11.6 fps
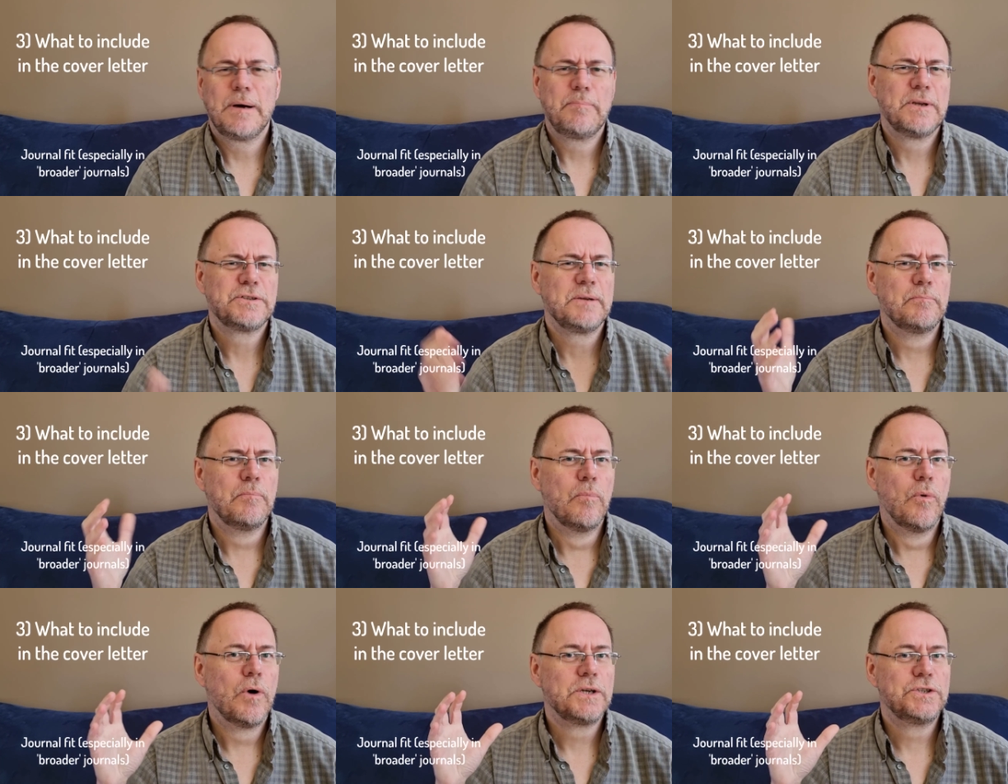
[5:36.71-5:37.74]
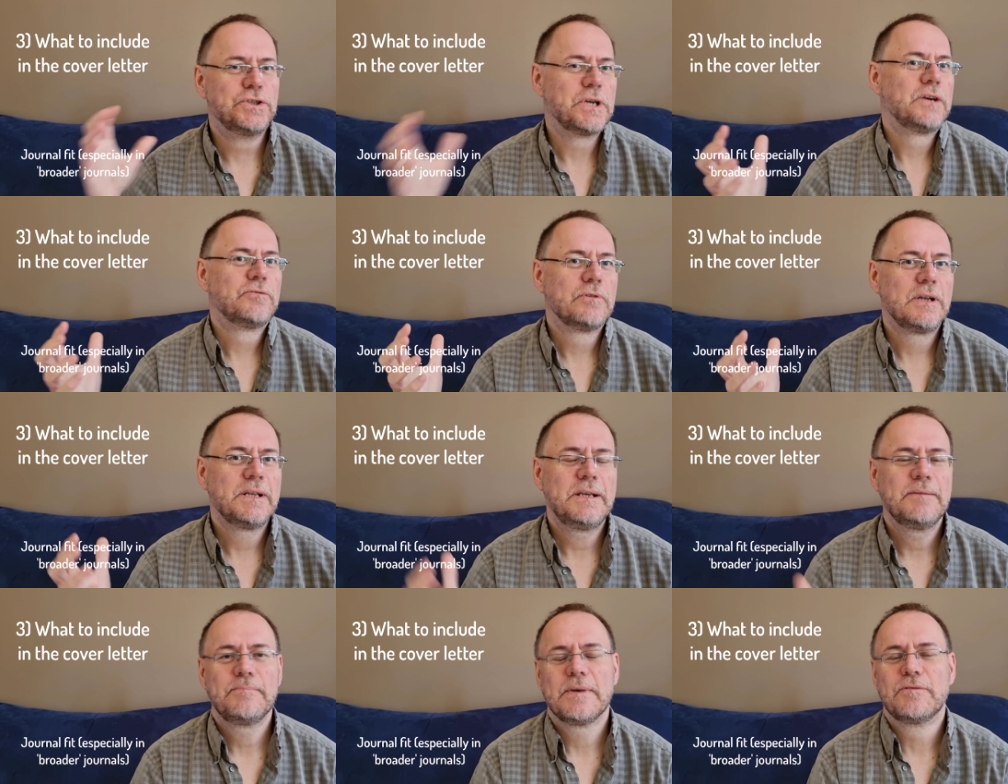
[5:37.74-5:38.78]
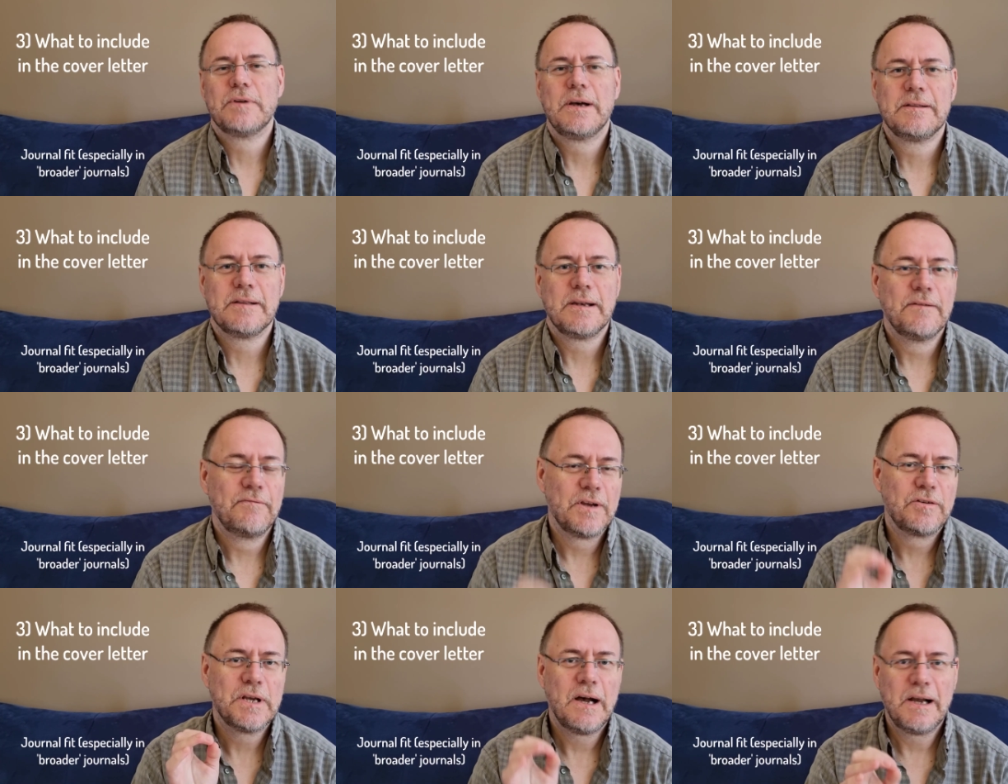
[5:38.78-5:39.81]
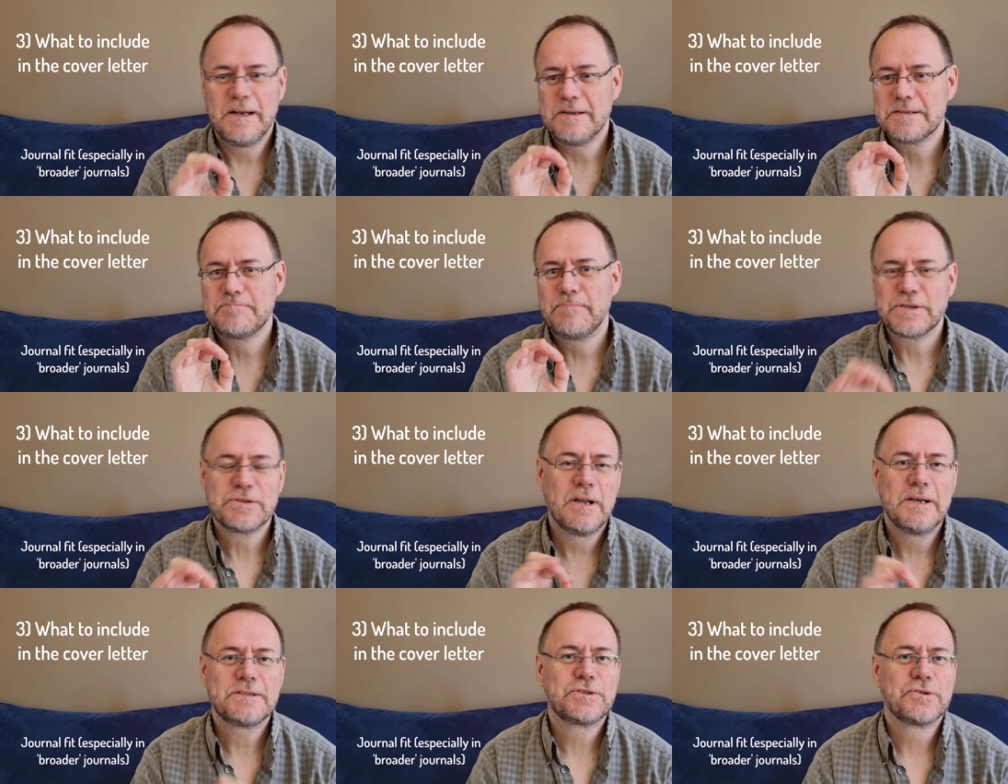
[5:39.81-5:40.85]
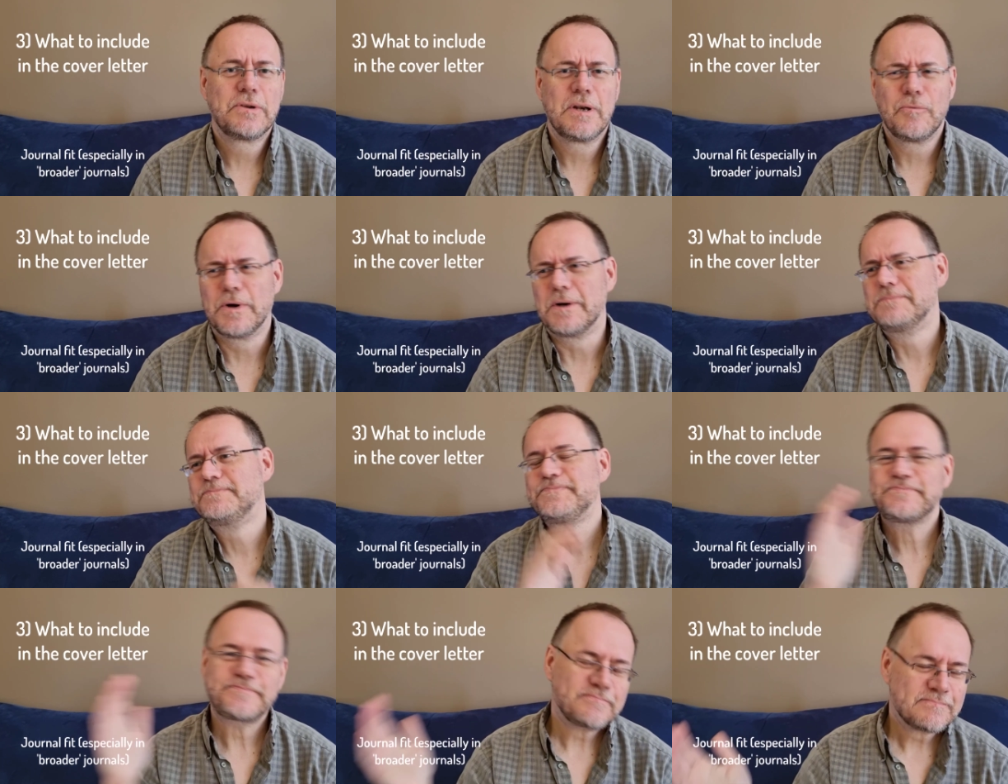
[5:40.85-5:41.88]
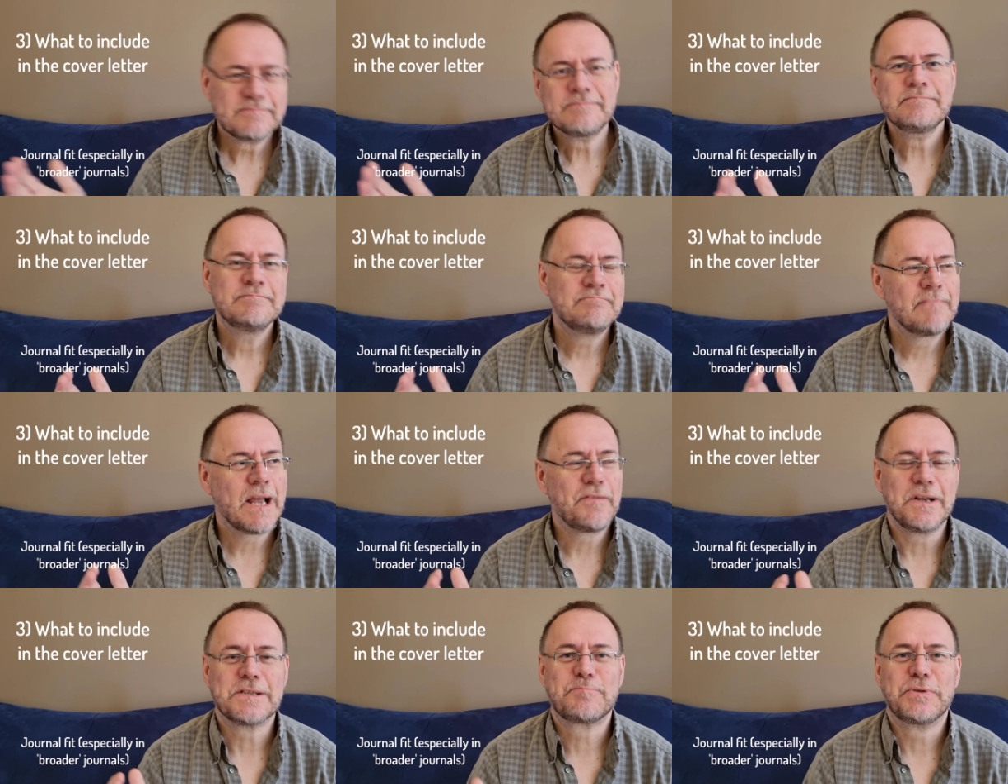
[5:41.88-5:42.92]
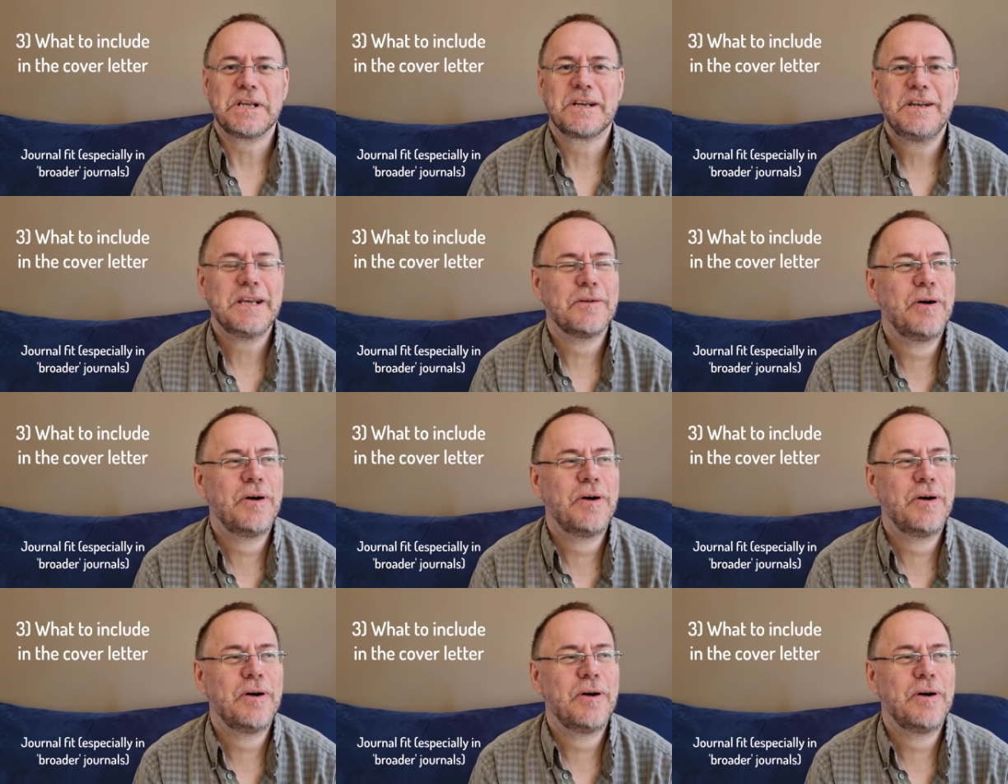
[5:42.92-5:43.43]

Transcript: publishing more generally rather than a very highly specialized journal where I think it's pretty clear